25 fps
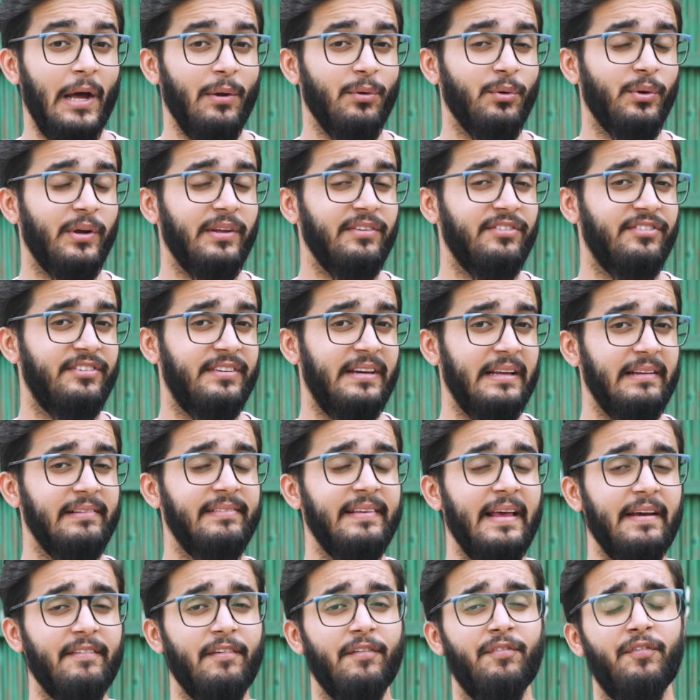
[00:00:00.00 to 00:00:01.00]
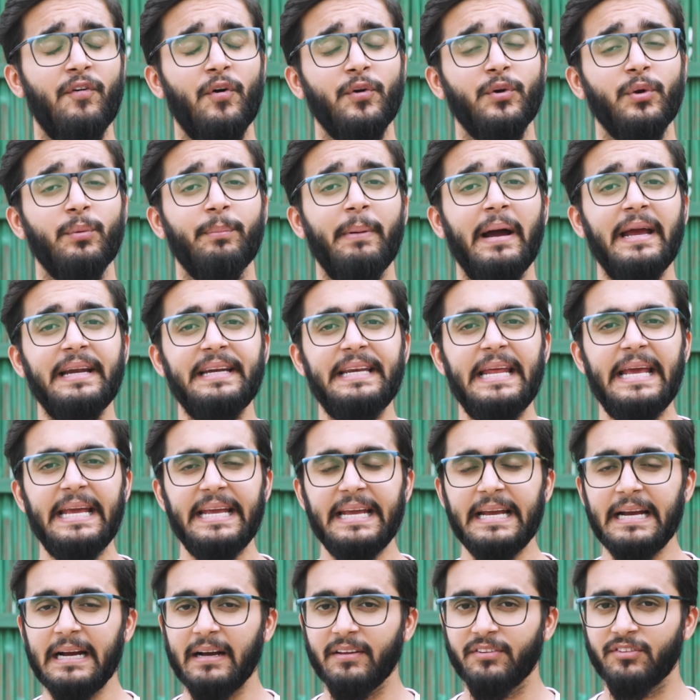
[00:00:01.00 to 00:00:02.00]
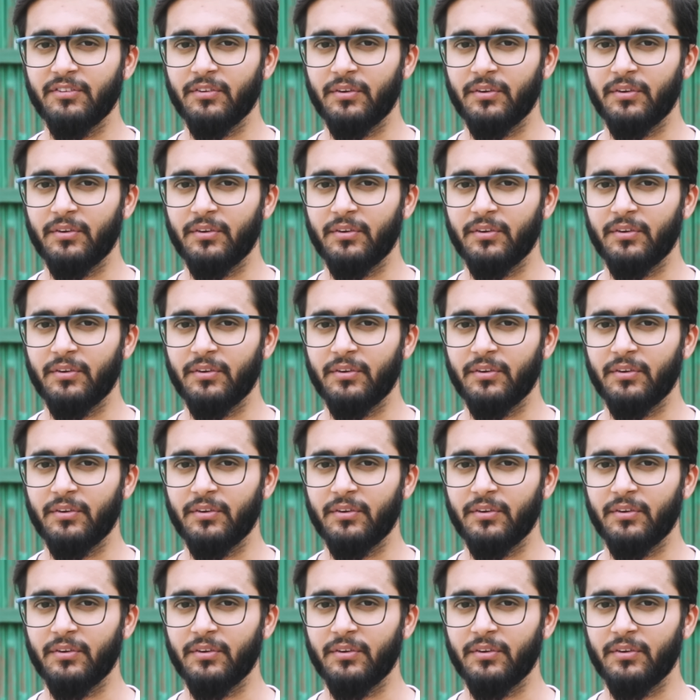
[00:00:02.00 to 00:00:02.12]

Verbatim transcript: Now you can still save a photo by taking a